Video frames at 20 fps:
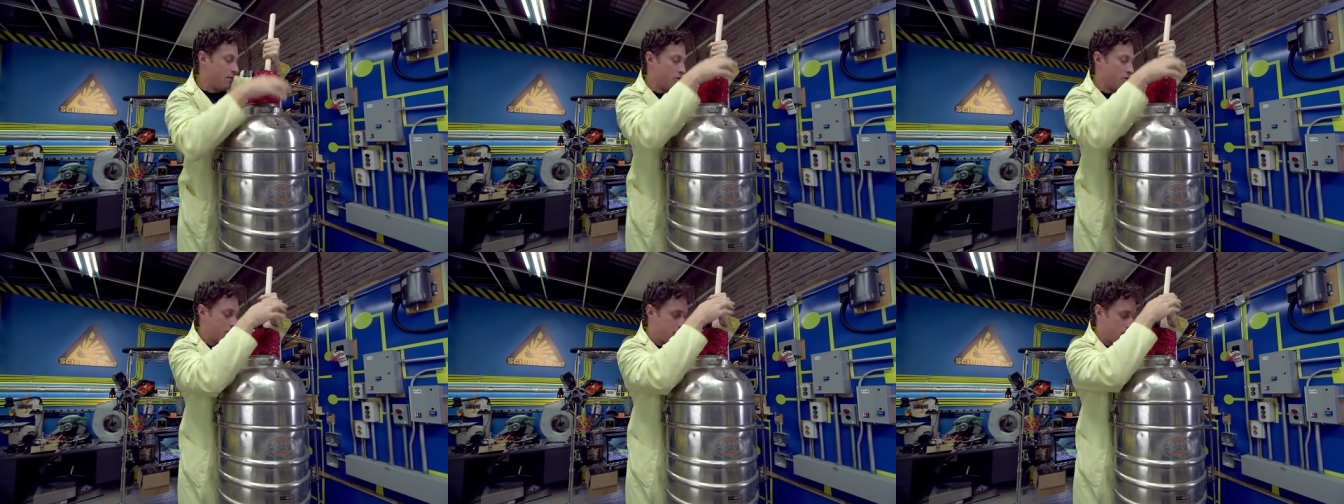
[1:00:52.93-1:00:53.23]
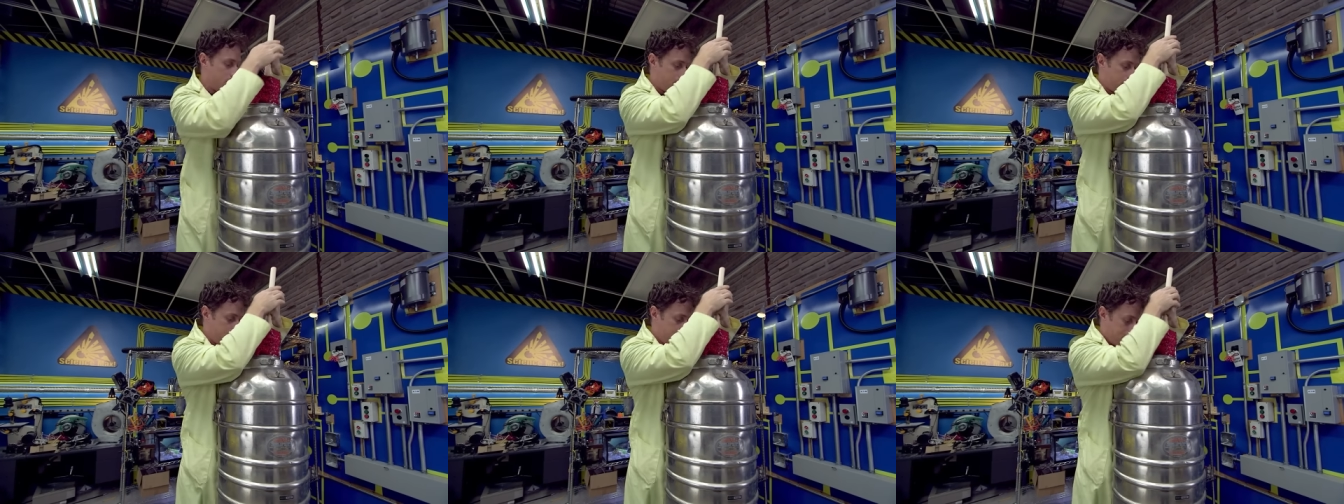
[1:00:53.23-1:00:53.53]
I'm just
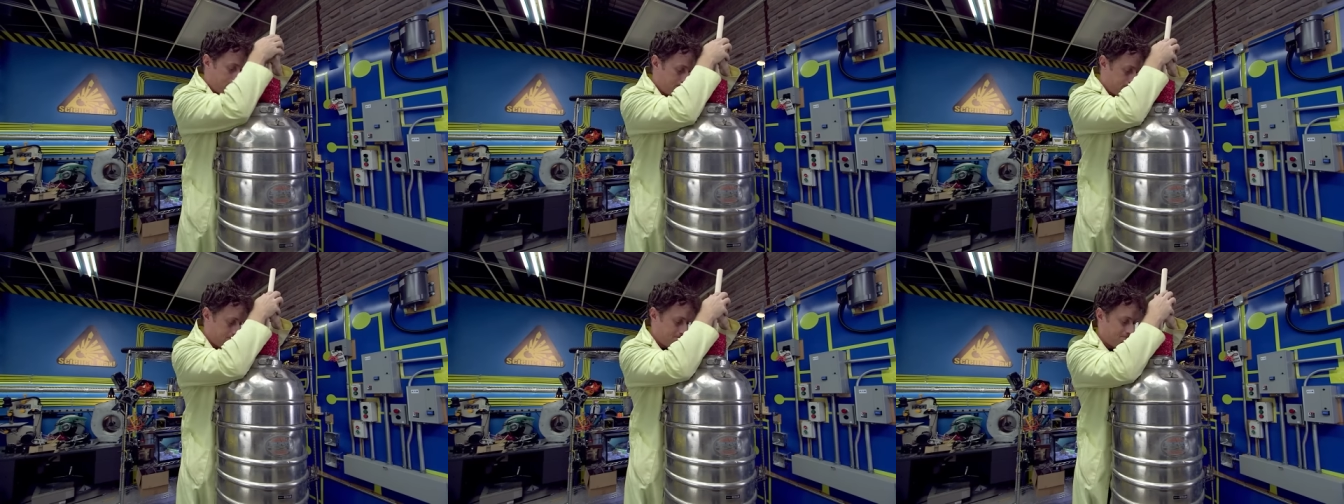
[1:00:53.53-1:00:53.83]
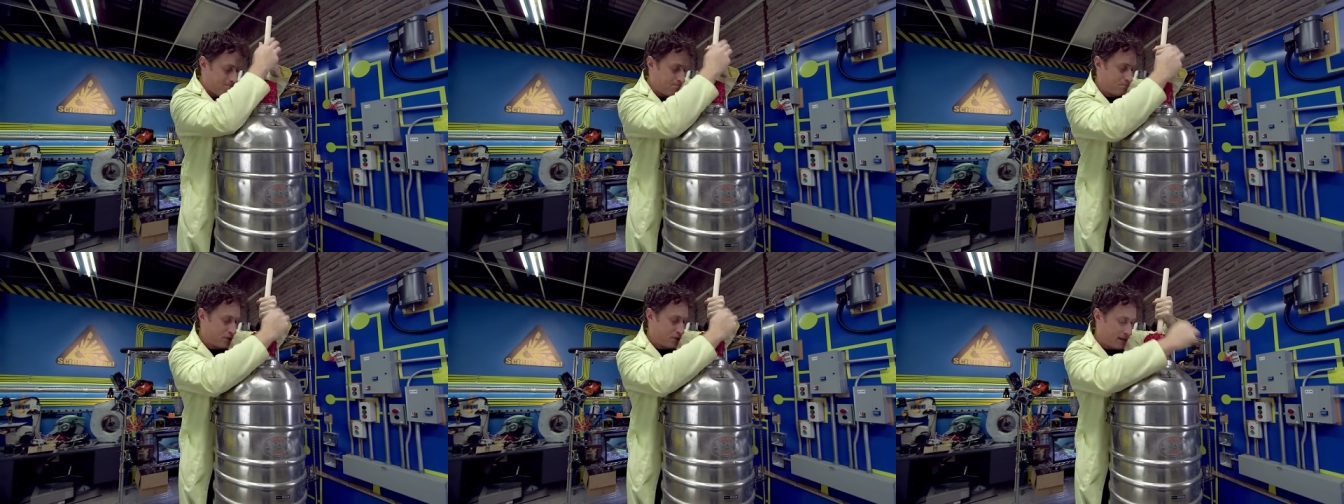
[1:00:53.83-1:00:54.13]
gonna
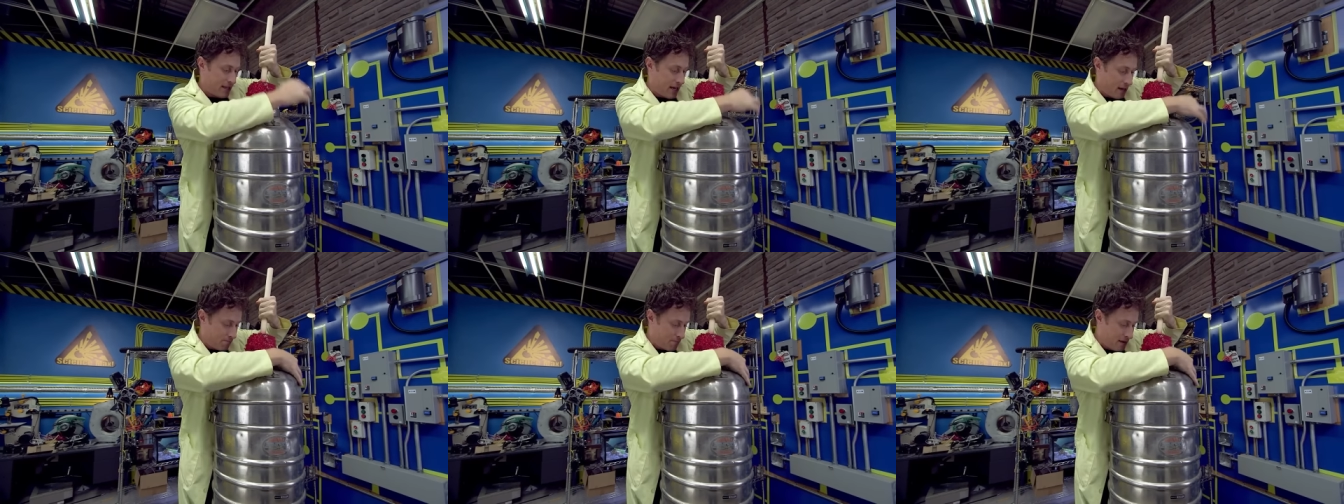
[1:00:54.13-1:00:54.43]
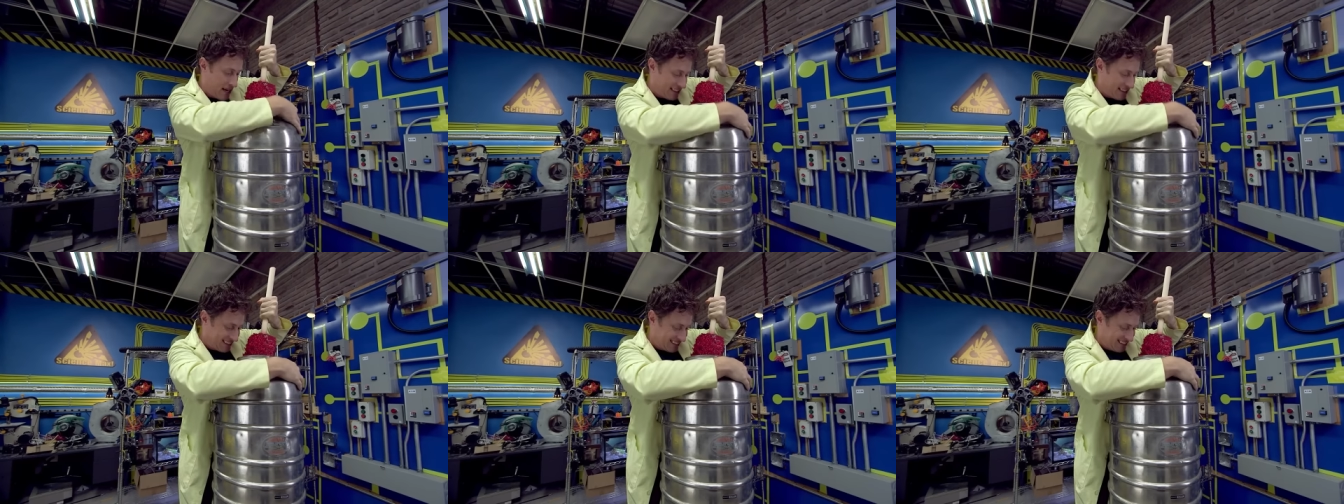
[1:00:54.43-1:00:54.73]
put that
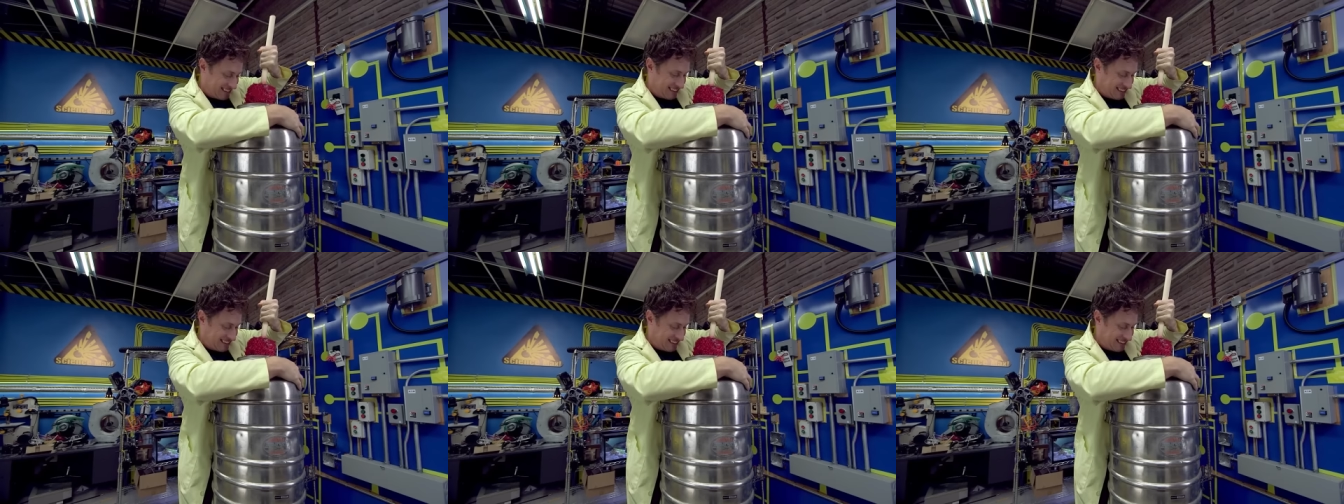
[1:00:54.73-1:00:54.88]
back